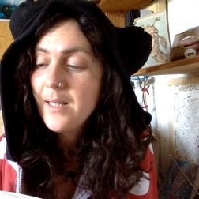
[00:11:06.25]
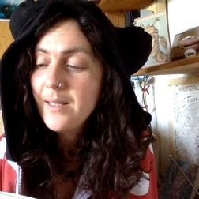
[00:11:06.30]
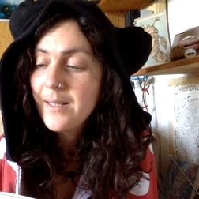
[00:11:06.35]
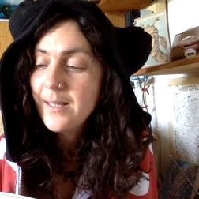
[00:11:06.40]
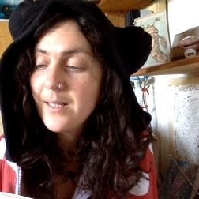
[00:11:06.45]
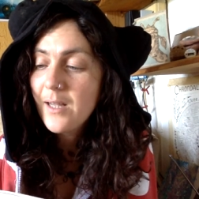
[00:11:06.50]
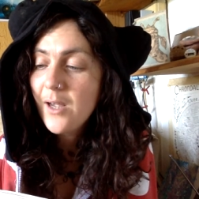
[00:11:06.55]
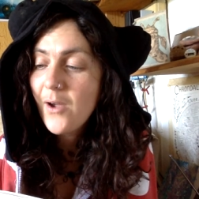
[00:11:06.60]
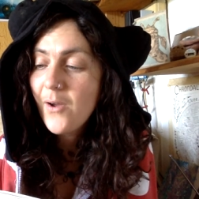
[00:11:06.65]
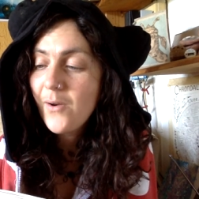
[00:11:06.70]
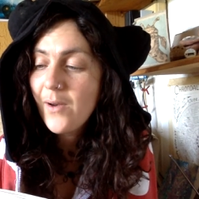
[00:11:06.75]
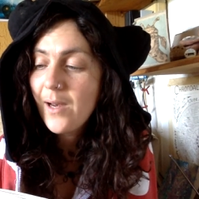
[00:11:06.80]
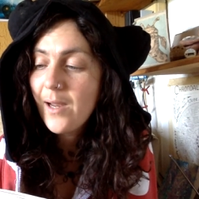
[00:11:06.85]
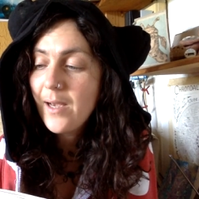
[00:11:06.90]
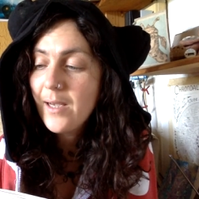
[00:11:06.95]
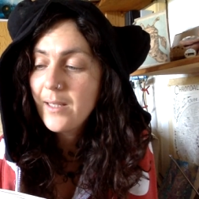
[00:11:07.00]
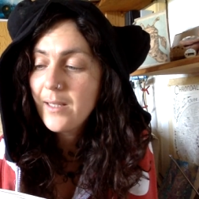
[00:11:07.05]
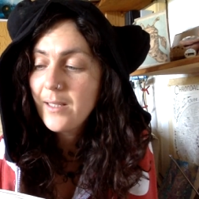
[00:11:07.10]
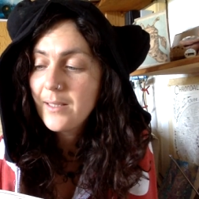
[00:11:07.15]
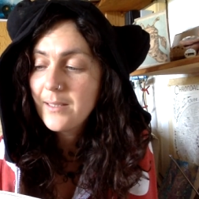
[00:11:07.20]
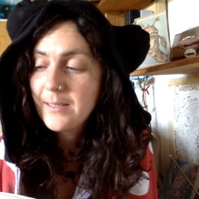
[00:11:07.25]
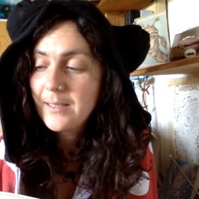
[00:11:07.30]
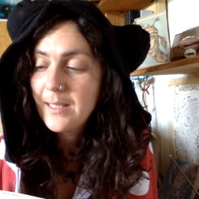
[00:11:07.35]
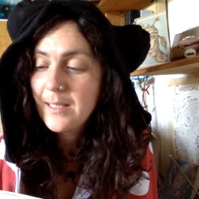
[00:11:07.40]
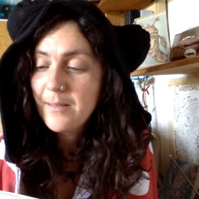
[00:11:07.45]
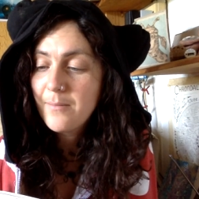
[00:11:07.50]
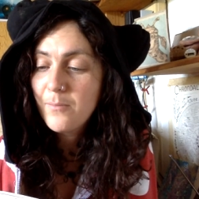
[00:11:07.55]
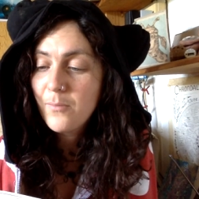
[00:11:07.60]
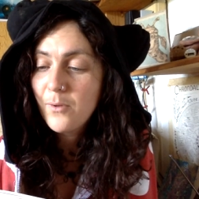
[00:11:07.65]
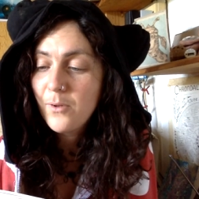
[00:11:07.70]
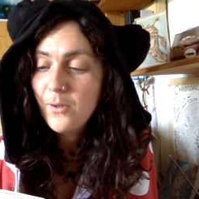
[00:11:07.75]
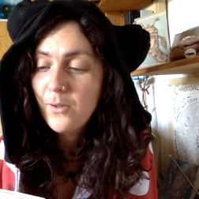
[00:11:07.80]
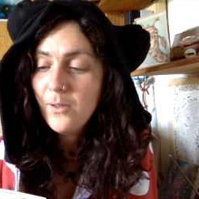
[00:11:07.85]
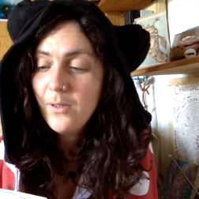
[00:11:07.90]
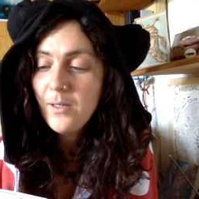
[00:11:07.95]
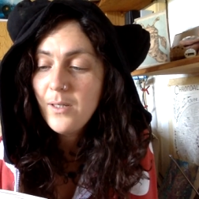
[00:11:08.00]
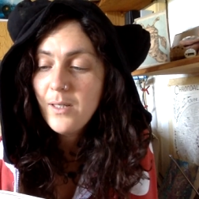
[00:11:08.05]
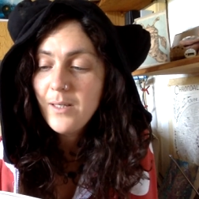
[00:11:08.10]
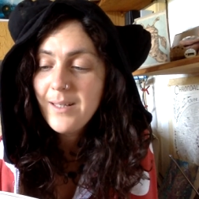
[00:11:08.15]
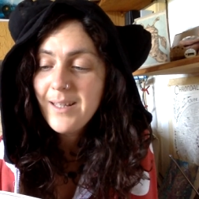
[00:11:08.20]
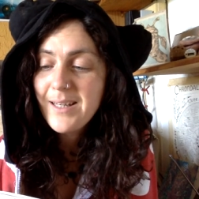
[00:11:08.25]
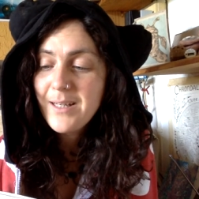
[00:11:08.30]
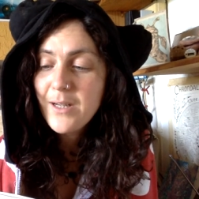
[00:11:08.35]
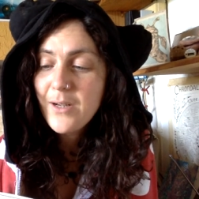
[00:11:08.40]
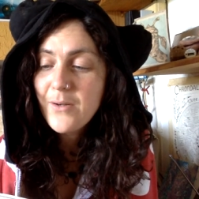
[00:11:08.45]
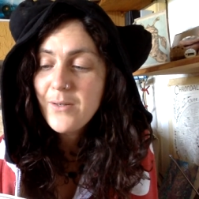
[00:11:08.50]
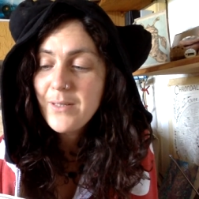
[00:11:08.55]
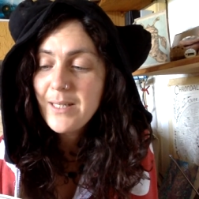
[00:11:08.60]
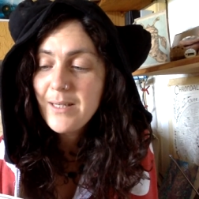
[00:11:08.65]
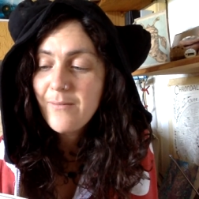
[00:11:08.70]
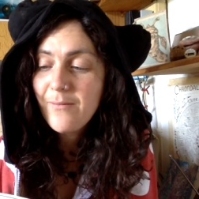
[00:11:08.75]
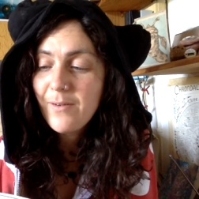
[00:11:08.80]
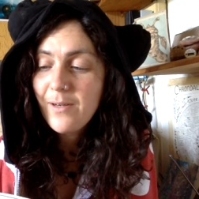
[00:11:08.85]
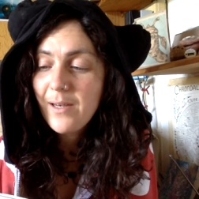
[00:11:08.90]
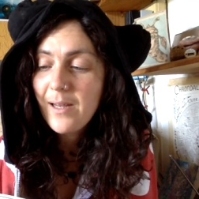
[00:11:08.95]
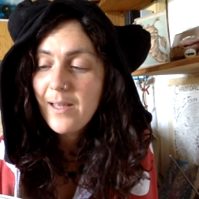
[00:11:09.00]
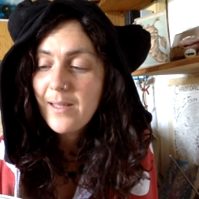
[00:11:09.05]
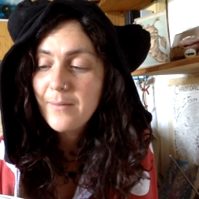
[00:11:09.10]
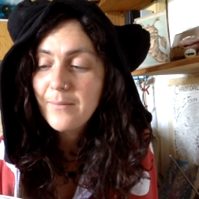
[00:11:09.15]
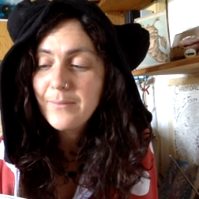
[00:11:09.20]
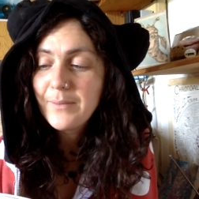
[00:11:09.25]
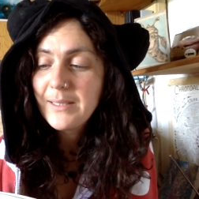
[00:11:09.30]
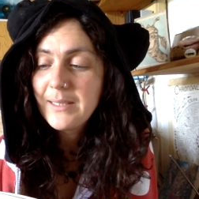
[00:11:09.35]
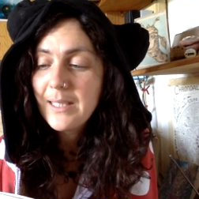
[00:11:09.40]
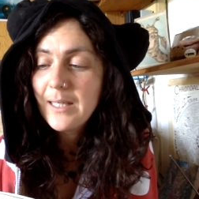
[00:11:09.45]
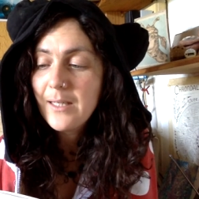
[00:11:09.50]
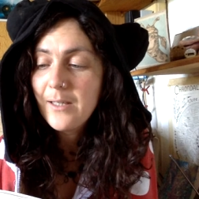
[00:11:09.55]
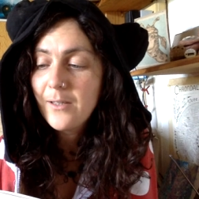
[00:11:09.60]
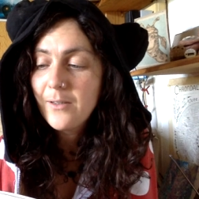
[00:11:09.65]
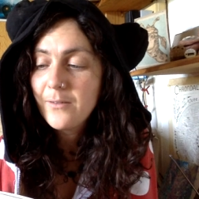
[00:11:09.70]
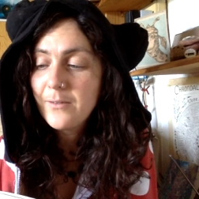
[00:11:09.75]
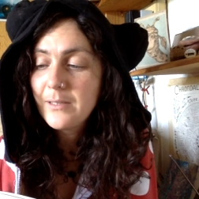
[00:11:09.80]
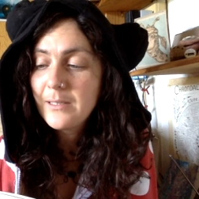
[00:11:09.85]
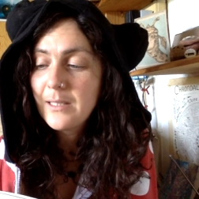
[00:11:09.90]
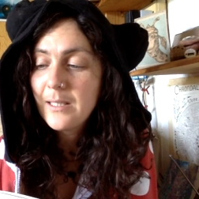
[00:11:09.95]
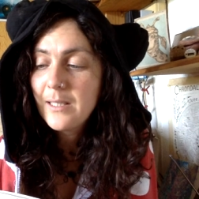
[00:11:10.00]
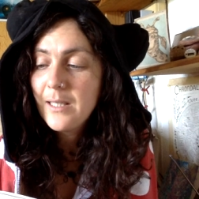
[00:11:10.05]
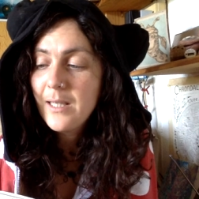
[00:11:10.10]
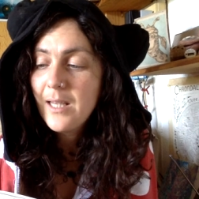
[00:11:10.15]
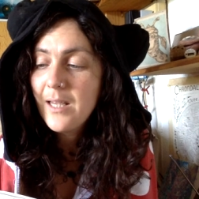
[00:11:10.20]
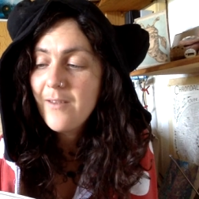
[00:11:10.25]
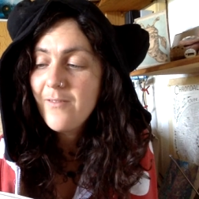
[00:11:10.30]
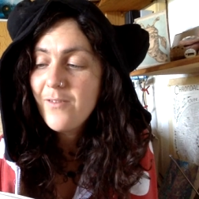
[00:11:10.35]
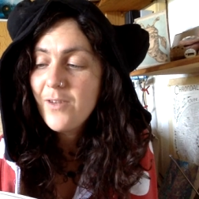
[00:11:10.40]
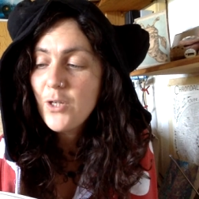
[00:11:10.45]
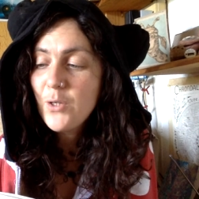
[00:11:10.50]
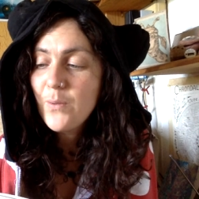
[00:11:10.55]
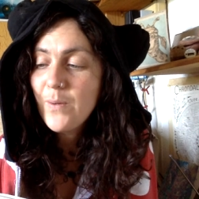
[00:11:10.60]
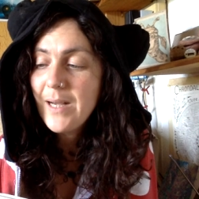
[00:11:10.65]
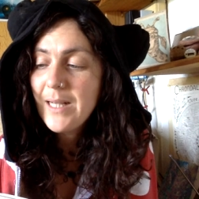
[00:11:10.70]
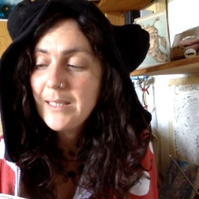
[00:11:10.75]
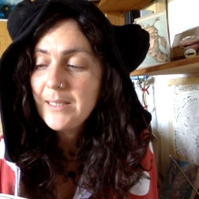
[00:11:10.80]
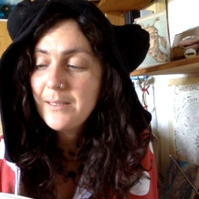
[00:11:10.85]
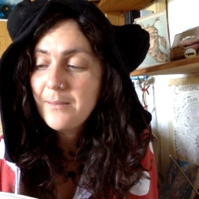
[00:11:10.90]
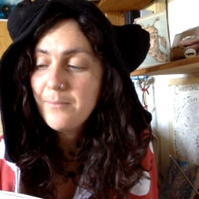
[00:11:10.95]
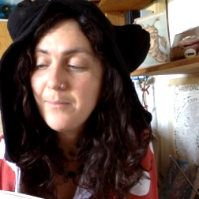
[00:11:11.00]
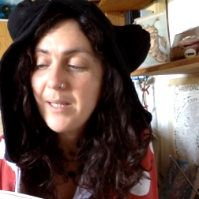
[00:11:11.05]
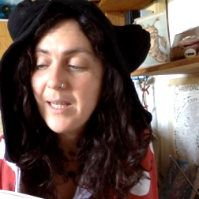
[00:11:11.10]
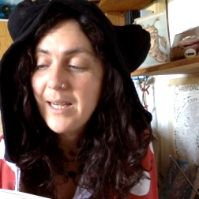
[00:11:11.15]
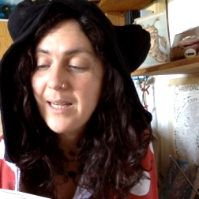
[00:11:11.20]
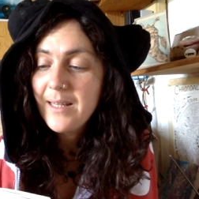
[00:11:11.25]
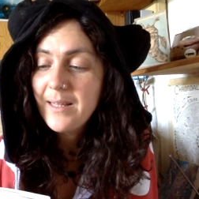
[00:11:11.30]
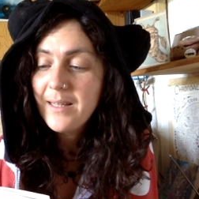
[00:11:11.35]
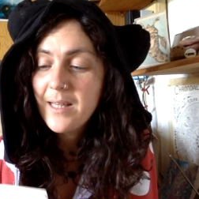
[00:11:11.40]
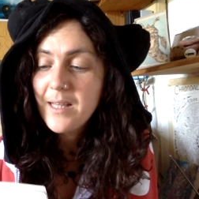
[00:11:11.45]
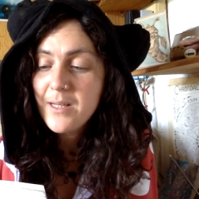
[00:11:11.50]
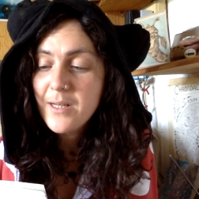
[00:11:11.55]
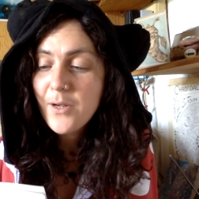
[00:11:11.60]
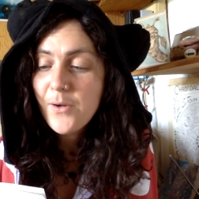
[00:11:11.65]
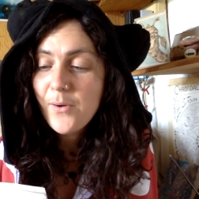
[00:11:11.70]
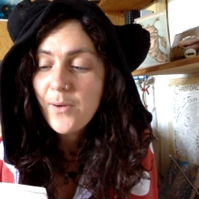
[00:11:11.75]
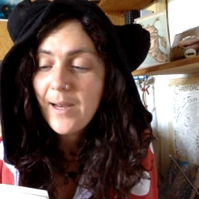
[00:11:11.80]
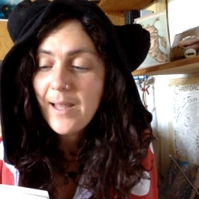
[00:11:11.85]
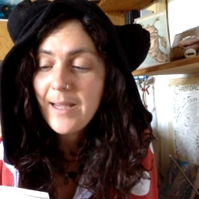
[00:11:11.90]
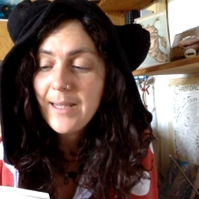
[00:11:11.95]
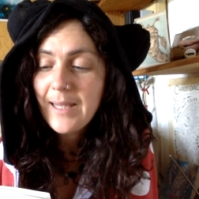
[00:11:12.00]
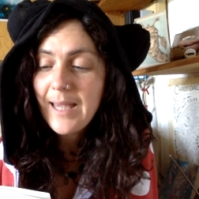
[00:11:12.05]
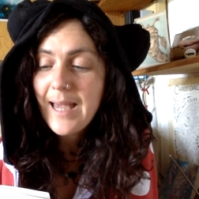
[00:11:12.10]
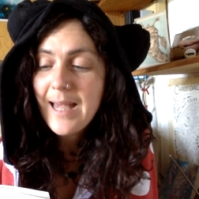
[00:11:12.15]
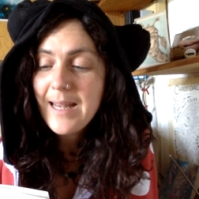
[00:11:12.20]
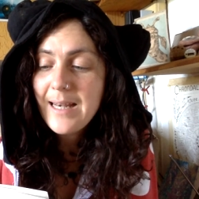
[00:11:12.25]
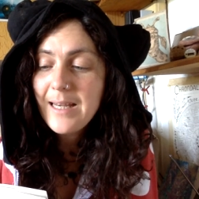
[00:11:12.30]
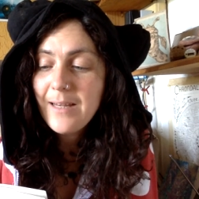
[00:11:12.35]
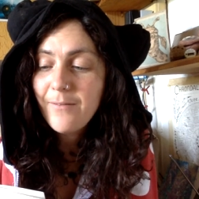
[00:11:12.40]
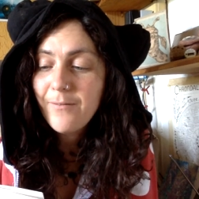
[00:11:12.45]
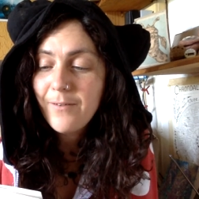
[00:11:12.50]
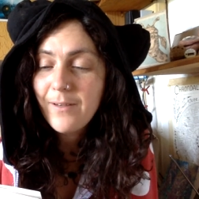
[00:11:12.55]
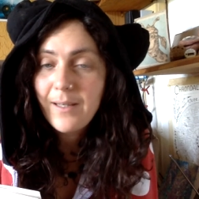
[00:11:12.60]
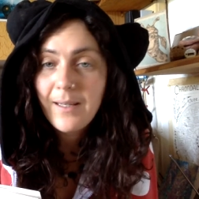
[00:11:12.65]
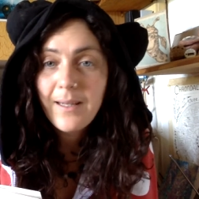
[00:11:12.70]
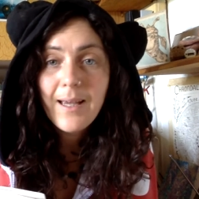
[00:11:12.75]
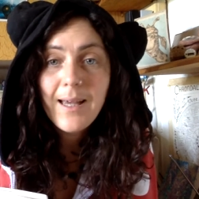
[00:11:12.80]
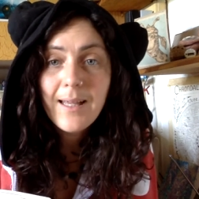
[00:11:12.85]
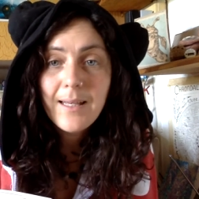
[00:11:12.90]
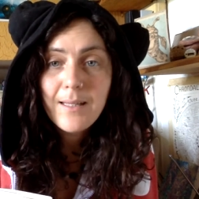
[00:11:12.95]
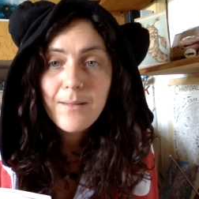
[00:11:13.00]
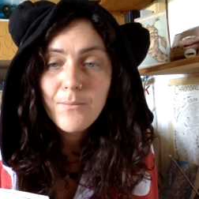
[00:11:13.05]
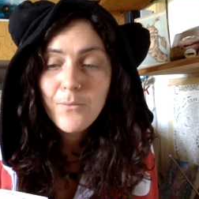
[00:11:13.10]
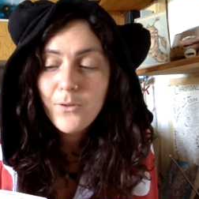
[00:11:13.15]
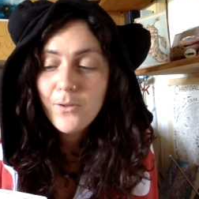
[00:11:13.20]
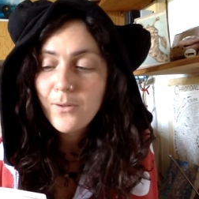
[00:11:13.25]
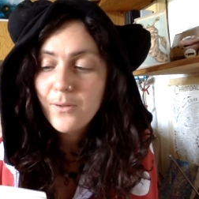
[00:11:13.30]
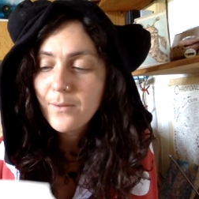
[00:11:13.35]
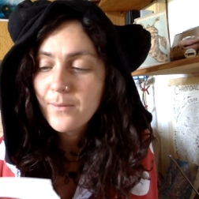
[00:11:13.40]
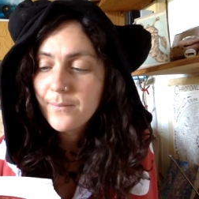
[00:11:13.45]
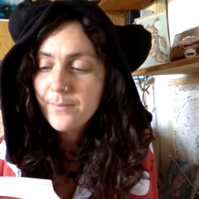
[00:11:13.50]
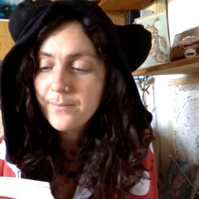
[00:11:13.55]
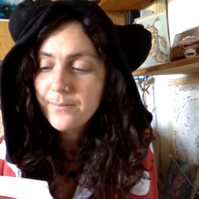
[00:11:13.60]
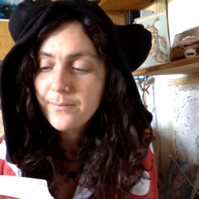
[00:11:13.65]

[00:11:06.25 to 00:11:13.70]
They don't like us any more. They don't even like themselves. If you ask me, they don't like anything any more.